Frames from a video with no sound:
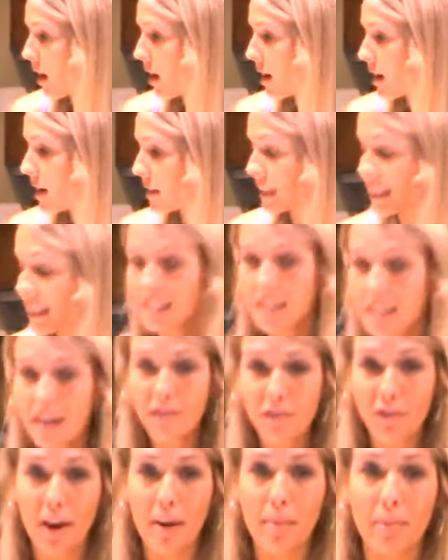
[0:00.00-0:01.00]
That's
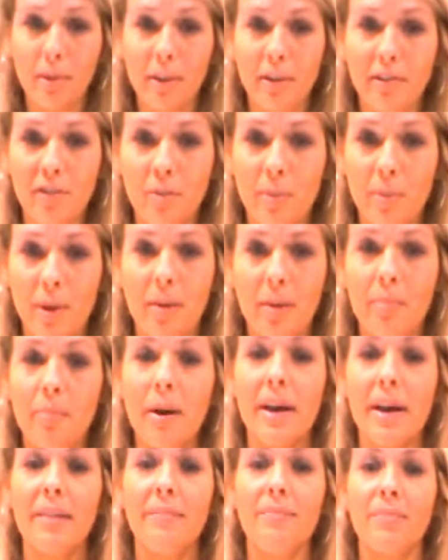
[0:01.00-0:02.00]
enough rambling for me,
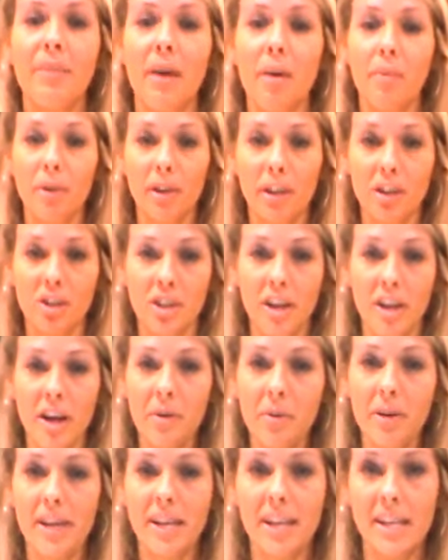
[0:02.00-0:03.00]
but I want to let you
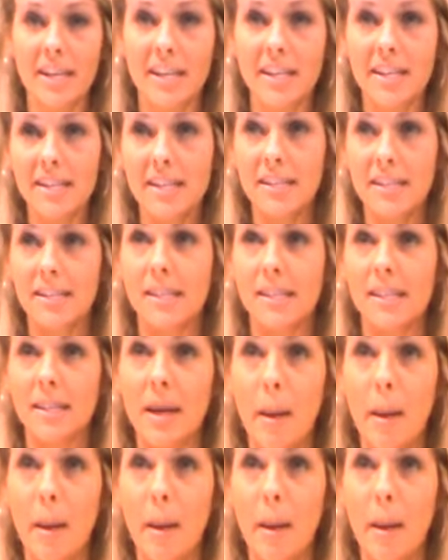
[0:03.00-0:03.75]
know it is